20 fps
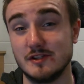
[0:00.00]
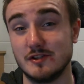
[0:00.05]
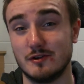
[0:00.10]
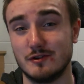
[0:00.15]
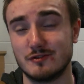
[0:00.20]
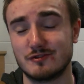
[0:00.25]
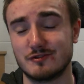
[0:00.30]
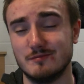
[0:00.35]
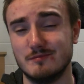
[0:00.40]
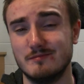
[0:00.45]
he's
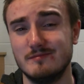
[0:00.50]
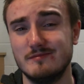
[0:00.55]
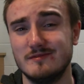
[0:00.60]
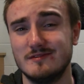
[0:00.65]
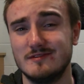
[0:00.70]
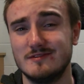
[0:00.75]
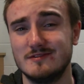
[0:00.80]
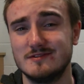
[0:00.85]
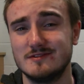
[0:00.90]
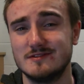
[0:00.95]
awesome.
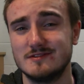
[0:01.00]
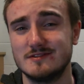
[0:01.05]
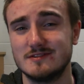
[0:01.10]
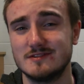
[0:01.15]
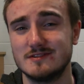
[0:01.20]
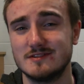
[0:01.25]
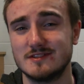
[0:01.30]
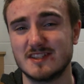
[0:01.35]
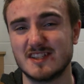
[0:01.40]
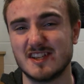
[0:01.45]

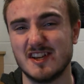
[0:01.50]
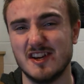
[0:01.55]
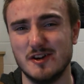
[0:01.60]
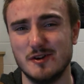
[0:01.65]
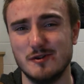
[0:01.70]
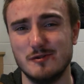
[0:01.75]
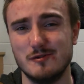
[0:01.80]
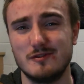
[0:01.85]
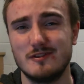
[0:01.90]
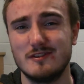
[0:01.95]

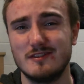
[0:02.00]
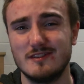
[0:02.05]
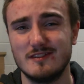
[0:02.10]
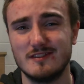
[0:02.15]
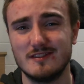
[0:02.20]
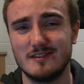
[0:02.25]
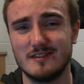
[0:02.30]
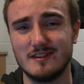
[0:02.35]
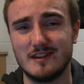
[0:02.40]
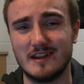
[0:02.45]
So,
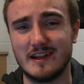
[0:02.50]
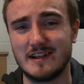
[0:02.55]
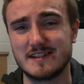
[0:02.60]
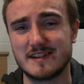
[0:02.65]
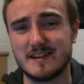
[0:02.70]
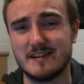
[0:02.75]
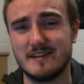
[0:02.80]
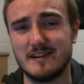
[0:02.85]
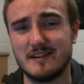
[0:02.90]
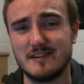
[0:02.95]

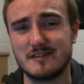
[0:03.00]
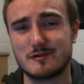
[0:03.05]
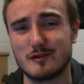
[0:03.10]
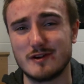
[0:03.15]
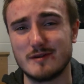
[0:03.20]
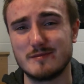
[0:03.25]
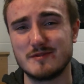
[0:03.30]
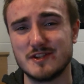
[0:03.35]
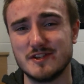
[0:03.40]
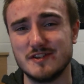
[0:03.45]
links in the
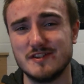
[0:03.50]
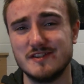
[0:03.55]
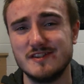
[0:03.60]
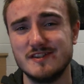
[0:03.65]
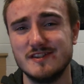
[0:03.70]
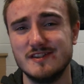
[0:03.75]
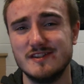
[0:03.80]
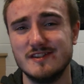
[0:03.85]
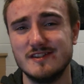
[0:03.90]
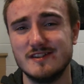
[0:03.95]
description.
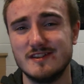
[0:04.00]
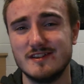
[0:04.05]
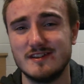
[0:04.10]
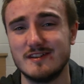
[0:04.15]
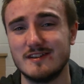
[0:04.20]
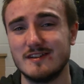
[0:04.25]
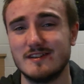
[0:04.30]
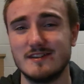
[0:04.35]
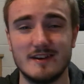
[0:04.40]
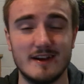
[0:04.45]

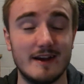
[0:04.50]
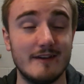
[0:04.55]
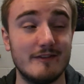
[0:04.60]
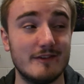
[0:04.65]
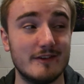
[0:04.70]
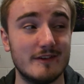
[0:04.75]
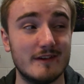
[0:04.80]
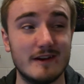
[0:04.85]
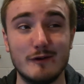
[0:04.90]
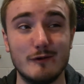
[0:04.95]
If
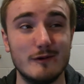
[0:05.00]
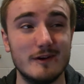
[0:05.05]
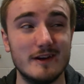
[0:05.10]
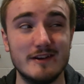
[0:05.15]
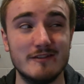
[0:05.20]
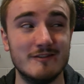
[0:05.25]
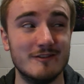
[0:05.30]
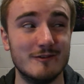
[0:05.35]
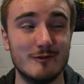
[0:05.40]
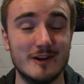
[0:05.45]
you
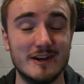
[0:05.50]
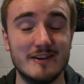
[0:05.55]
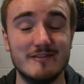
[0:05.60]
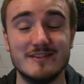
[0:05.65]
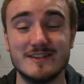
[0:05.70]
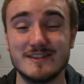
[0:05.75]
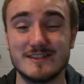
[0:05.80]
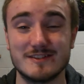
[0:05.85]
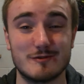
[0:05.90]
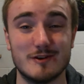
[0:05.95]
even read the
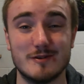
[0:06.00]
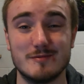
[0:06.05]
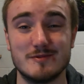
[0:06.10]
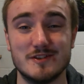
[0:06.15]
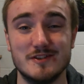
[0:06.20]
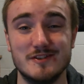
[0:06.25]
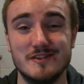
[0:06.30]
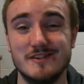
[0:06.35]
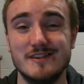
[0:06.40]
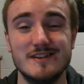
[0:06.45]

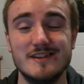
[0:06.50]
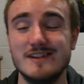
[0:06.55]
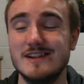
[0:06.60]
description.